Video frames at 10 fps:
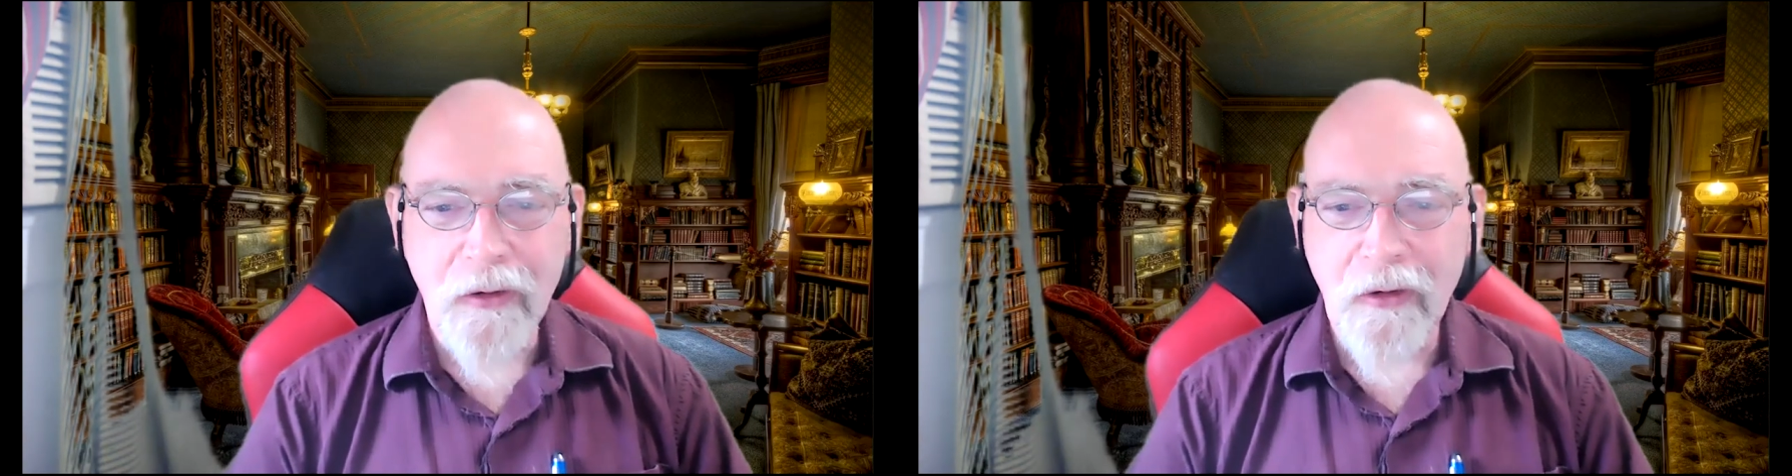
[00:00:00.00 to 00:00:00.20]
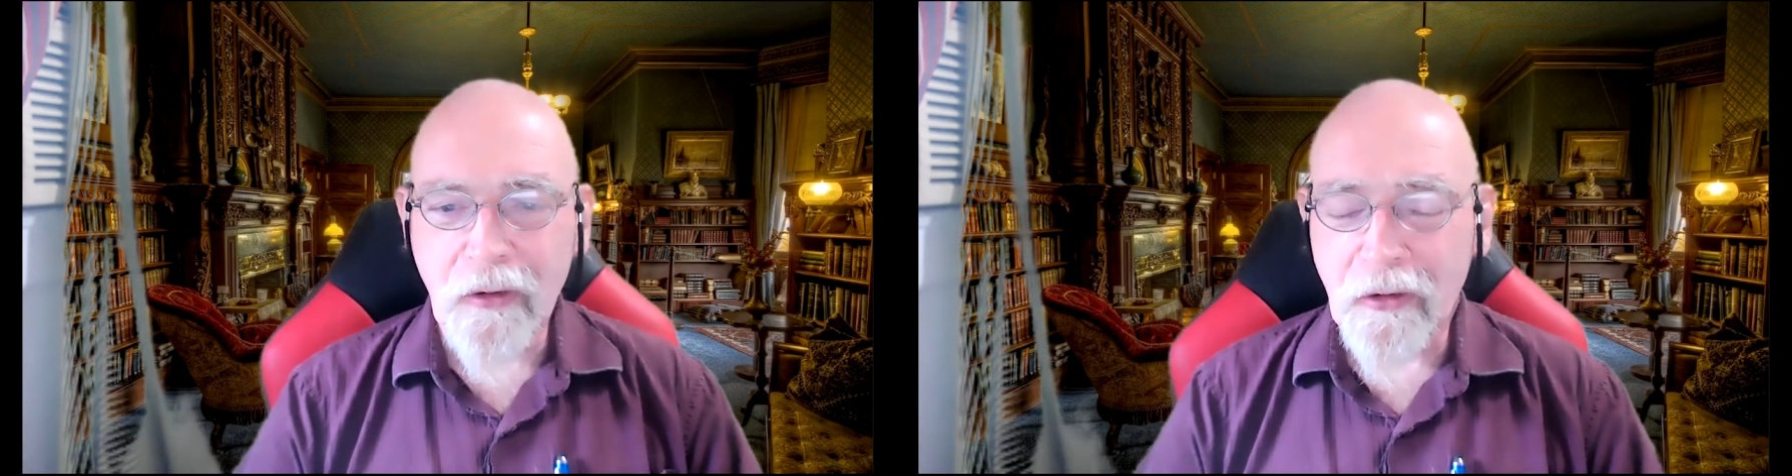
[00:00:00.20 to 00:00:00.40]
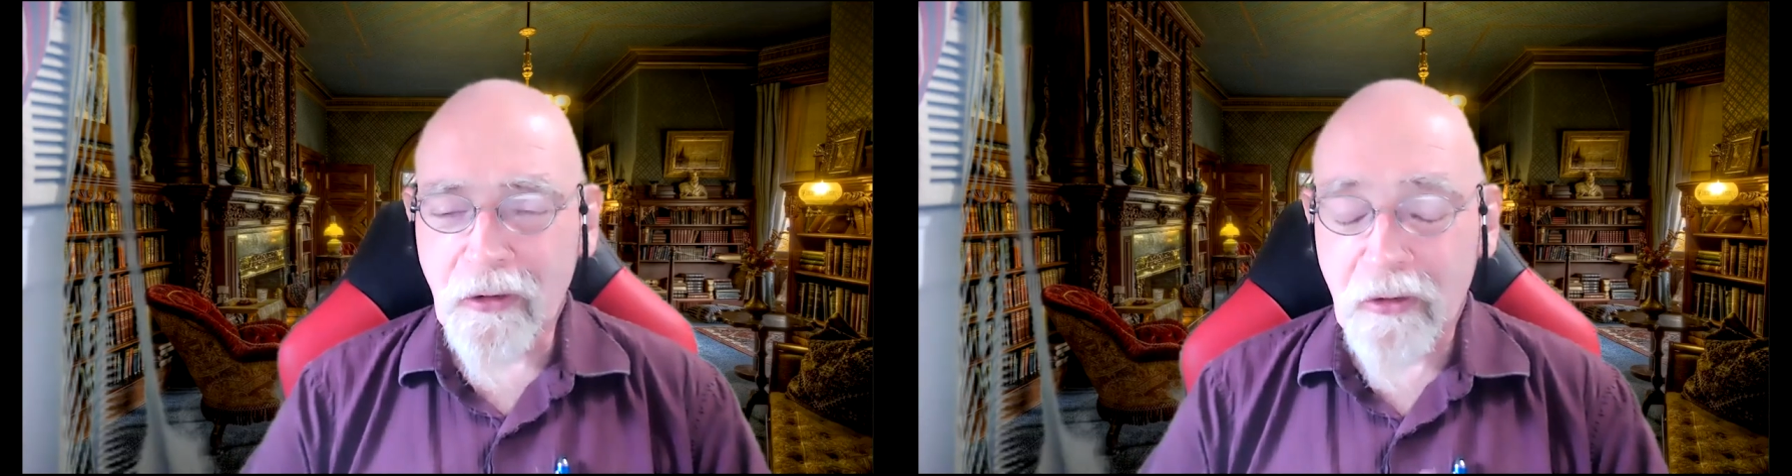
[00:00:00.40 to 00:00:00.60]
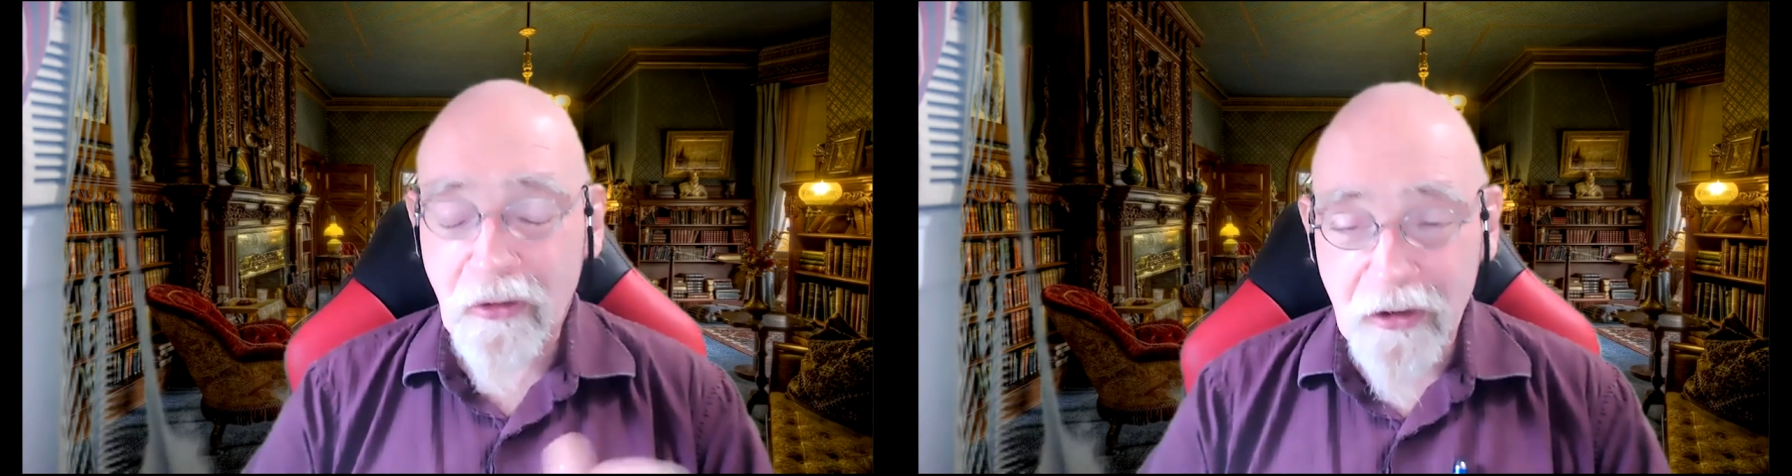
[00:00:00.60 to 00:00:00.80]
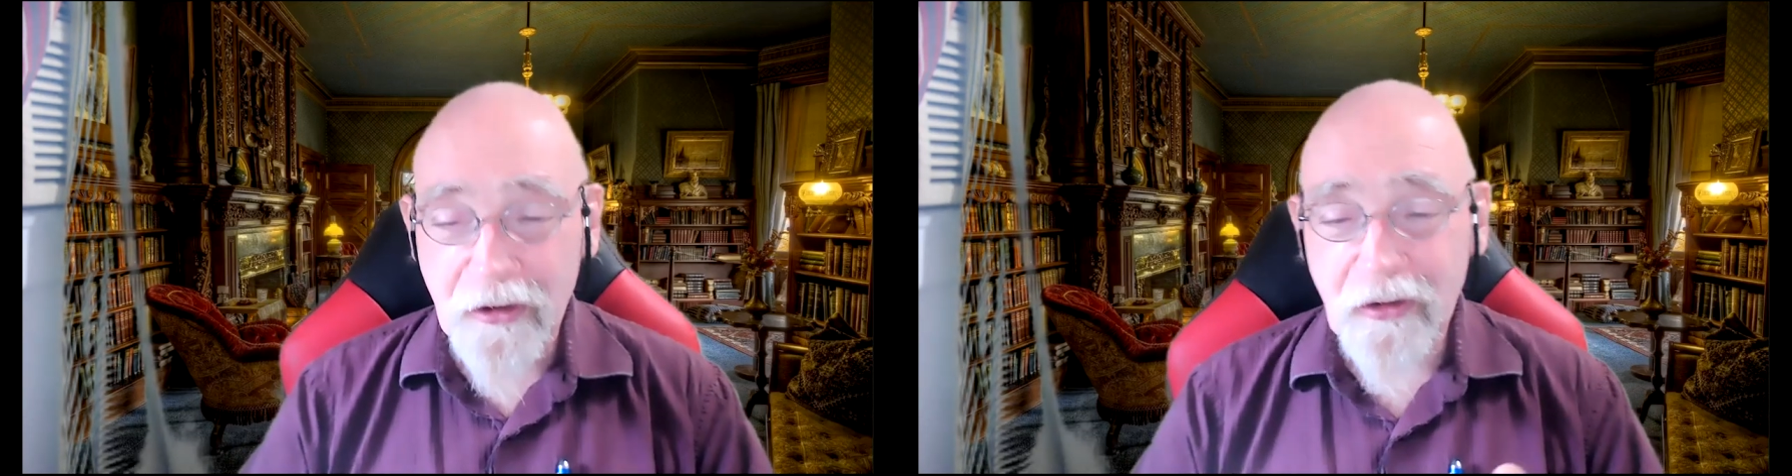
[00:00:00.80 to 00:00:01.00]

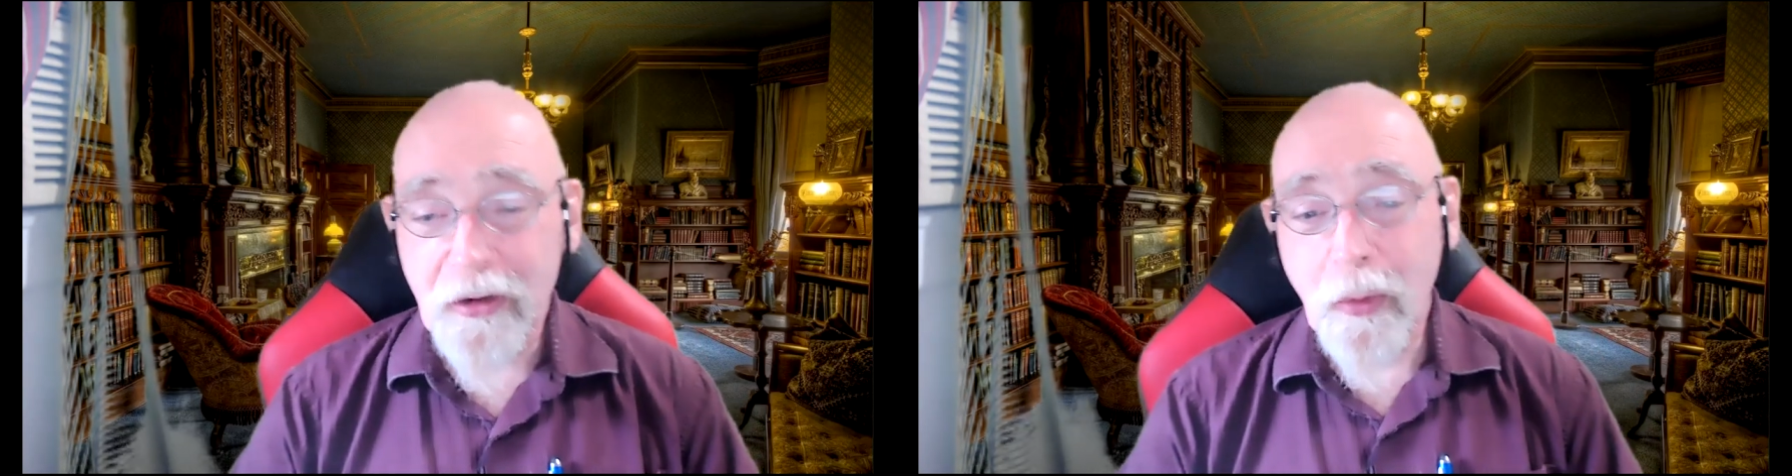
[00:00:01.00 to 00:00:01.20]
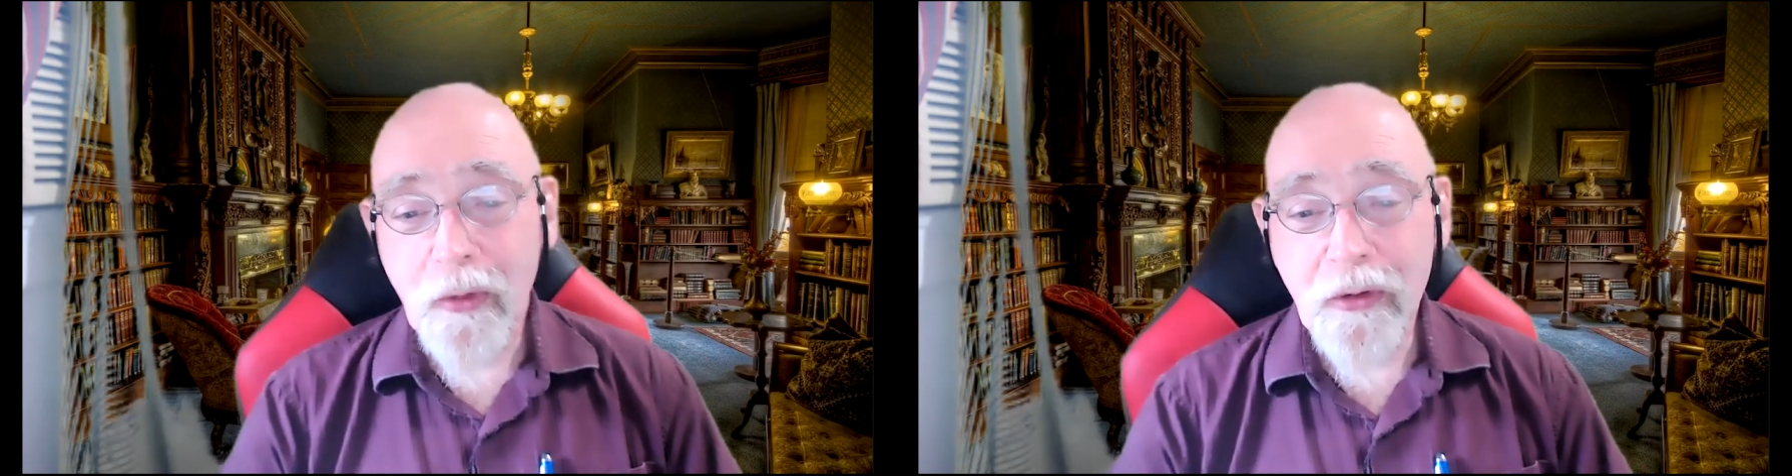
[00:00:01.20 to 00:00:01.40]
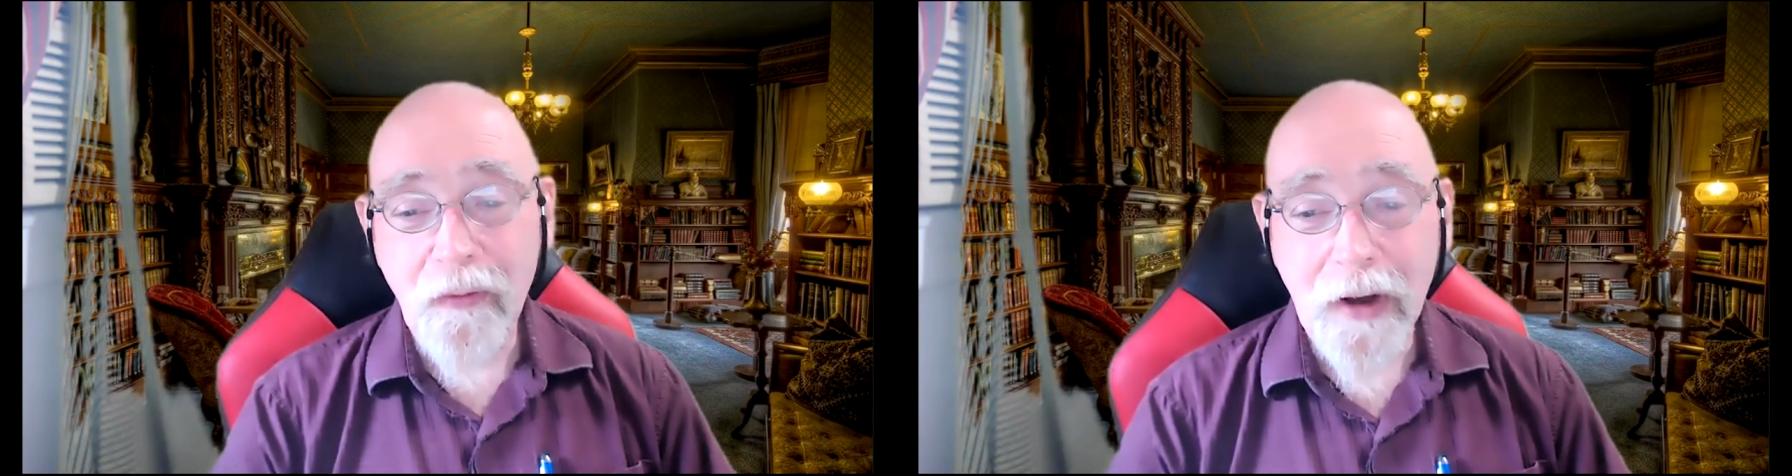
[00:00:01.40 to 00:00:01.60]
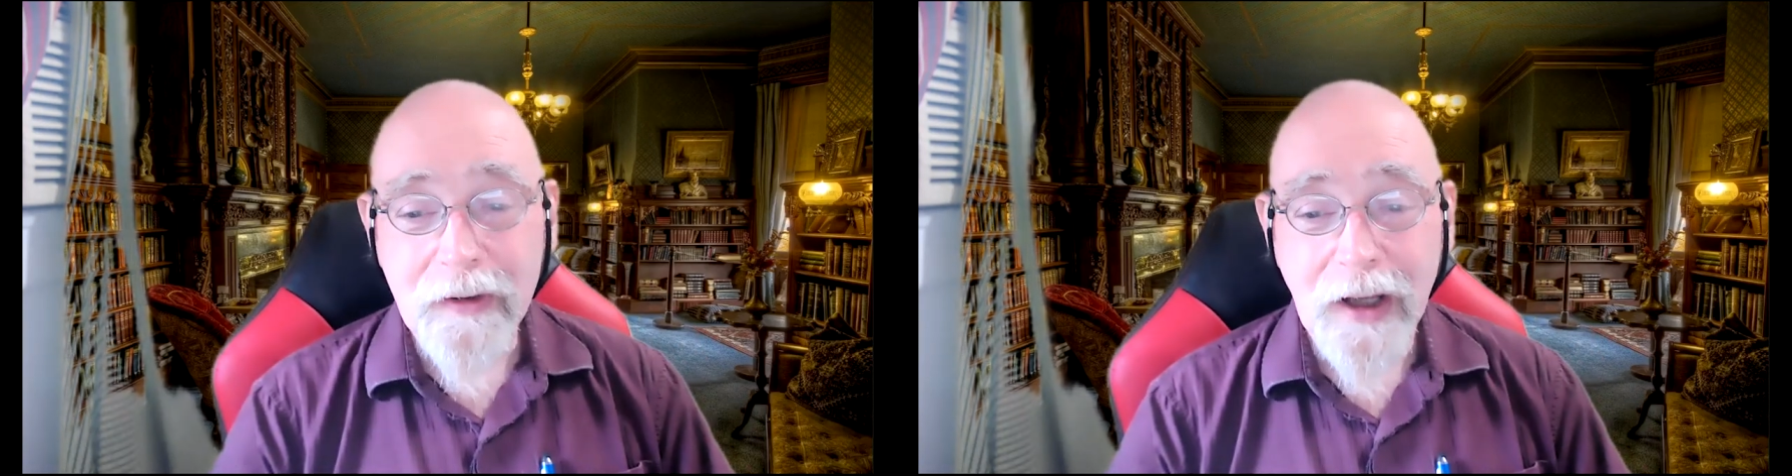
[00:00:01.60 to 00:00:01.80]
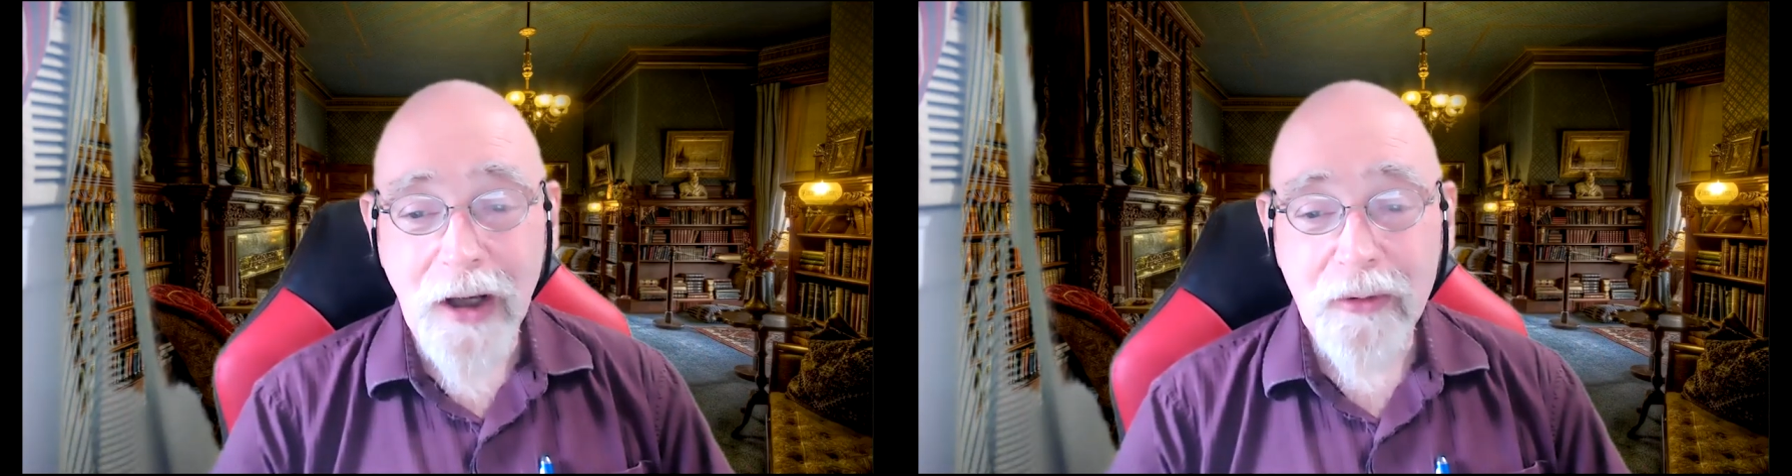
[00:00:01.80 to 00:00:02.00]
citizen were to
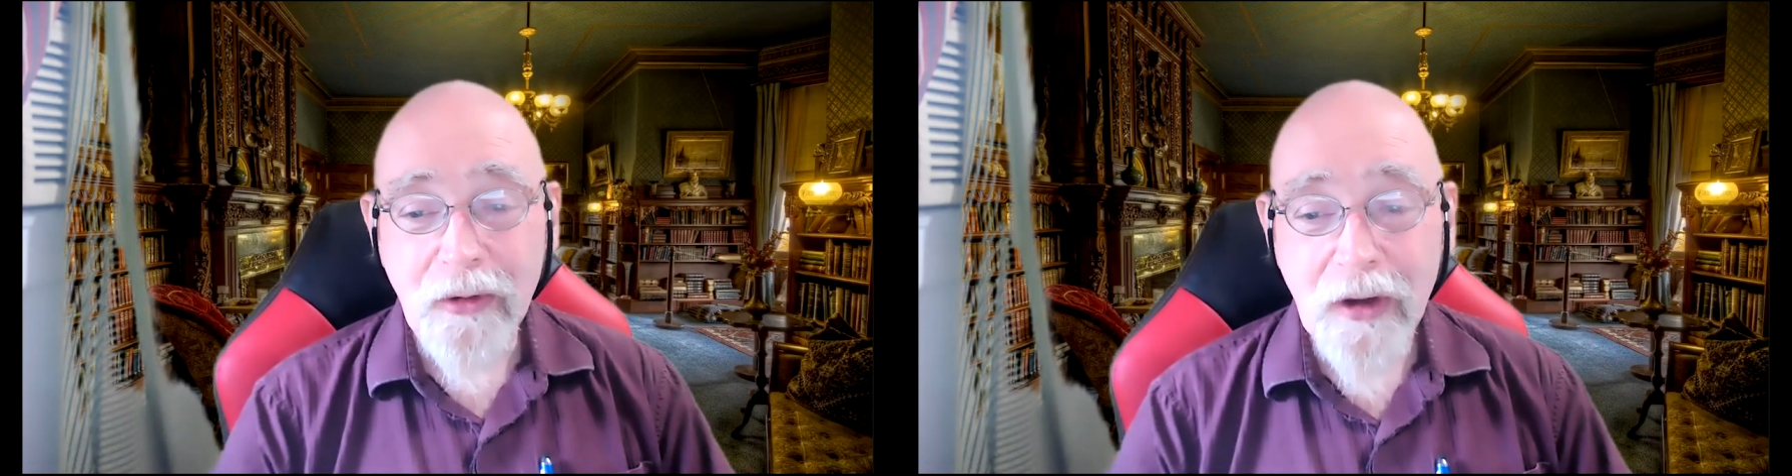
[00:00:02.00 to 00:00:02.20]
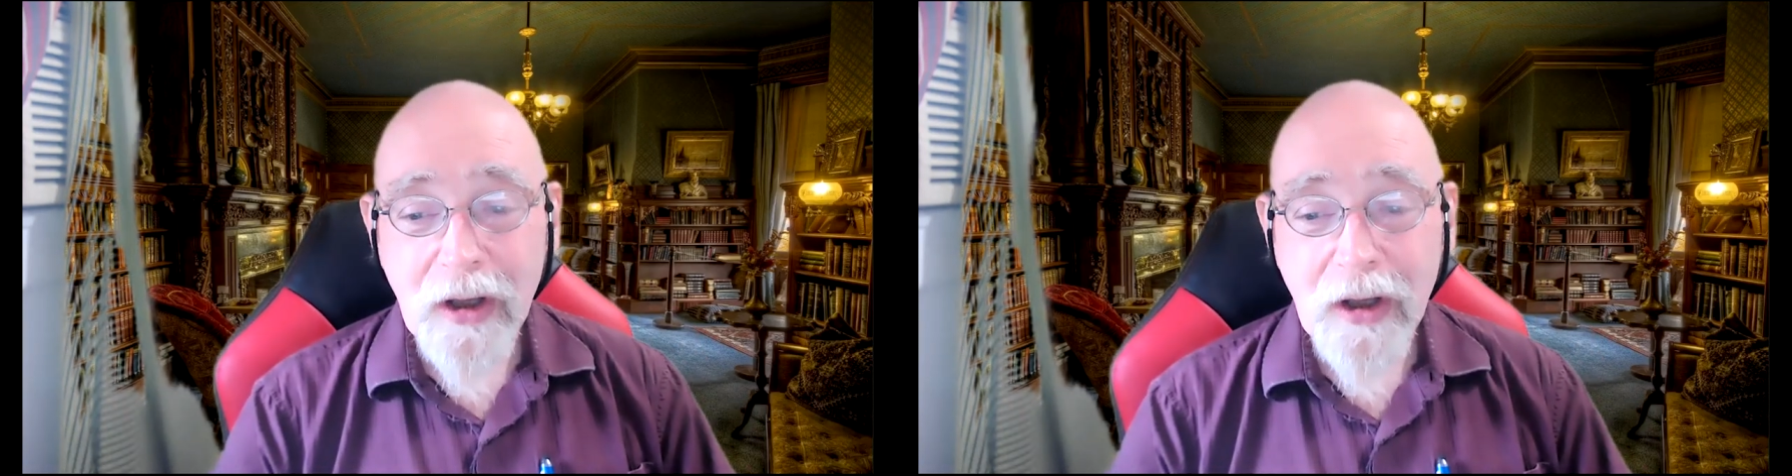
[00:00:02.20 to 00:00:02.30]
find out